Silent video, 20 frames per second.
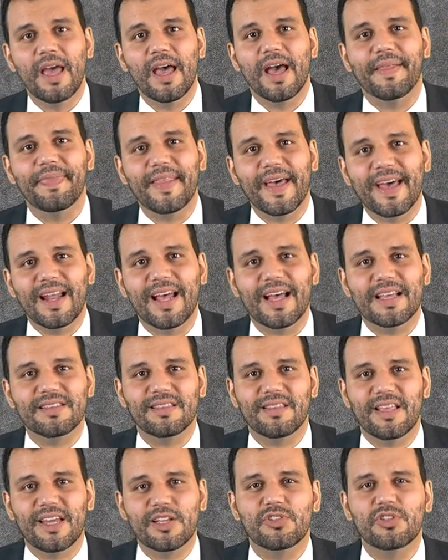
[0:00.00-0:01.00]
And that
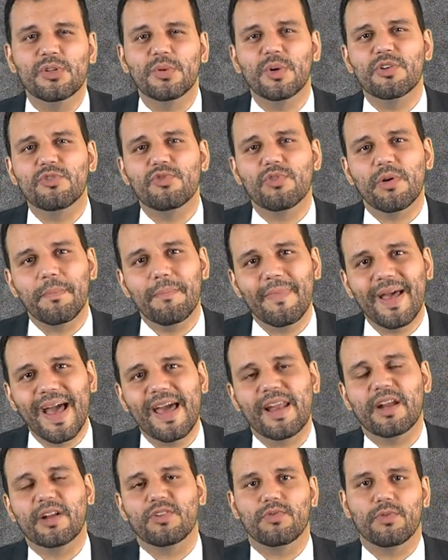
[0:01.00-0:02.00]
has led to a
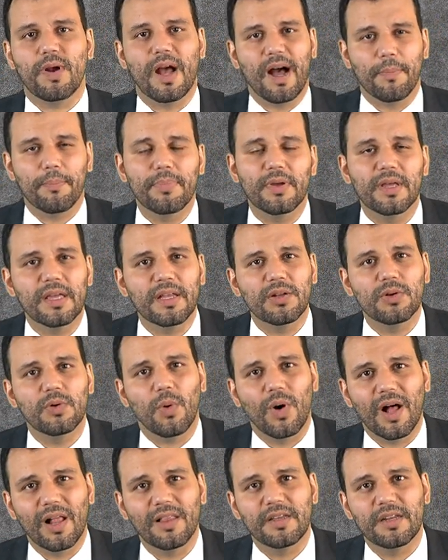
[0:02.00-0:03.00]
dramatic drop in
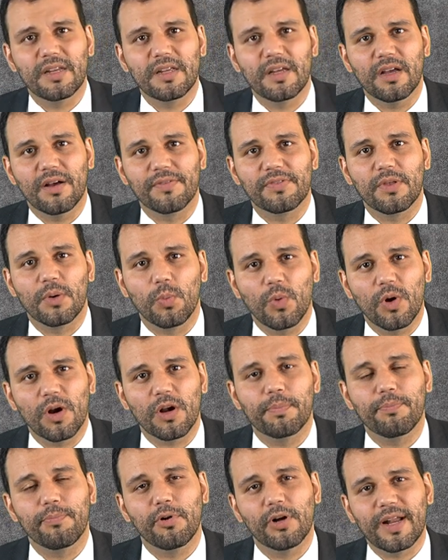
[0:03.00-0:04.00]
quality of the
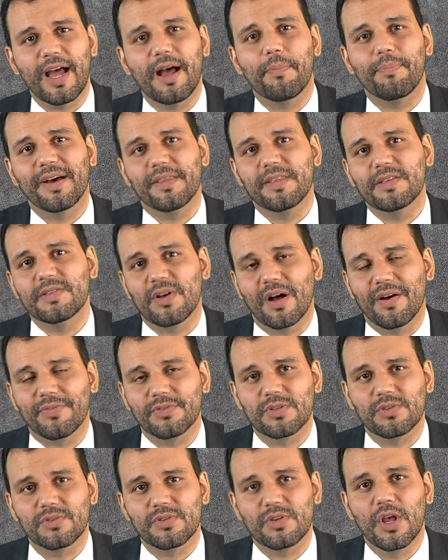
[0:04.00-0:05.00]
work put out by these
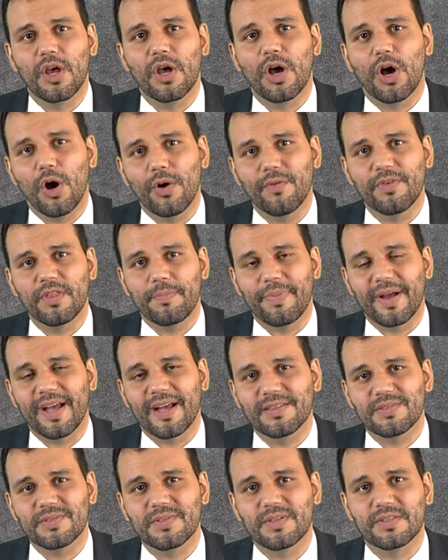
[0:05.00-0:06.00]
officers over the
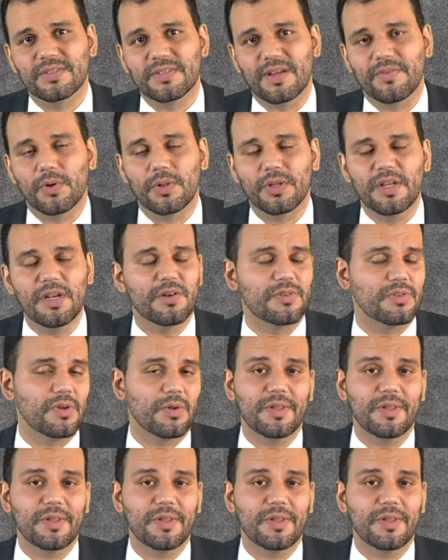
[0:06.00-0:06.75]
past several years,